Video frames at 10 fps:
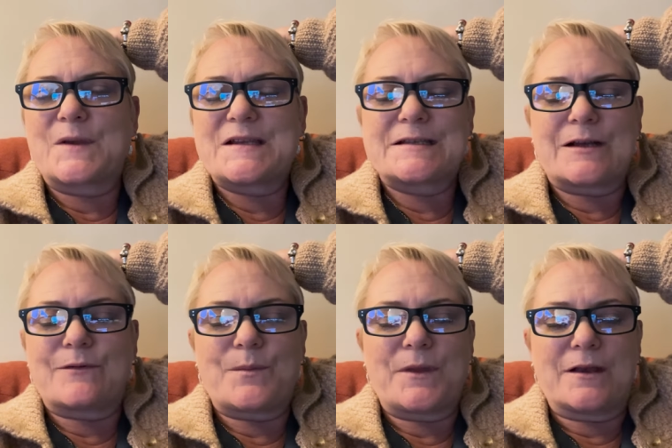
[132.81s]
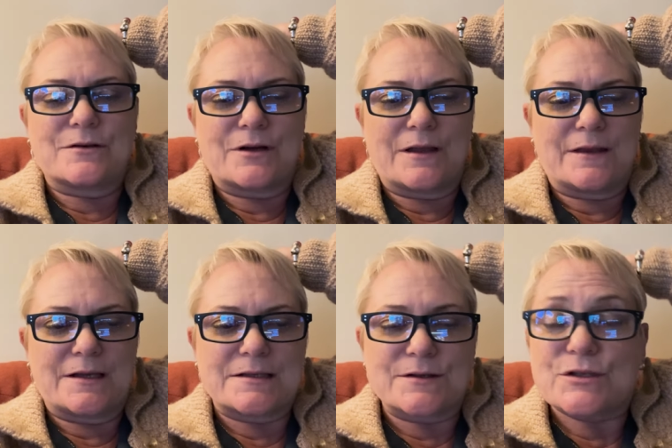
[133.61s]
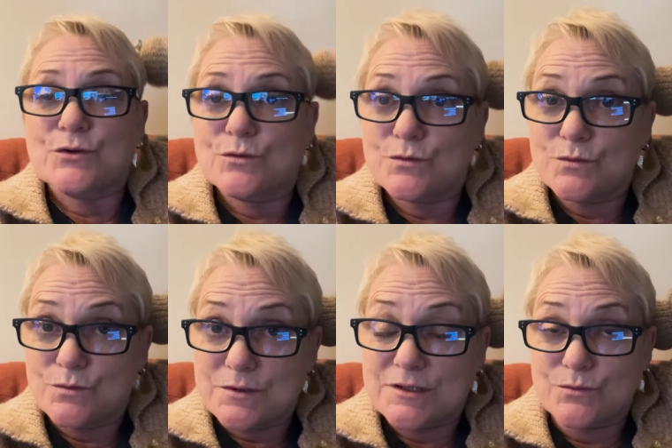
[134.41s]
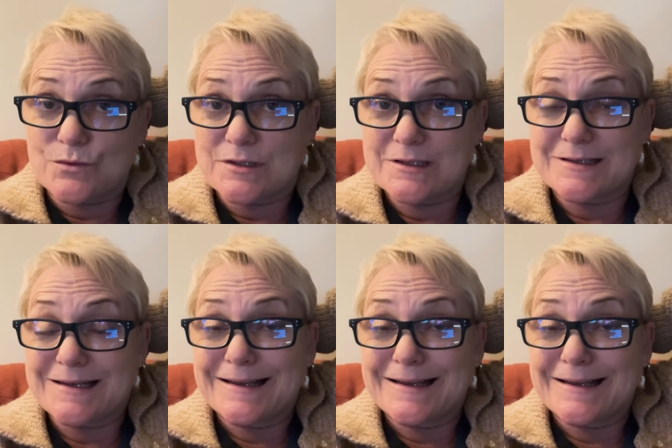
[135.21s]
stuff up the entire thing. So it's all sorted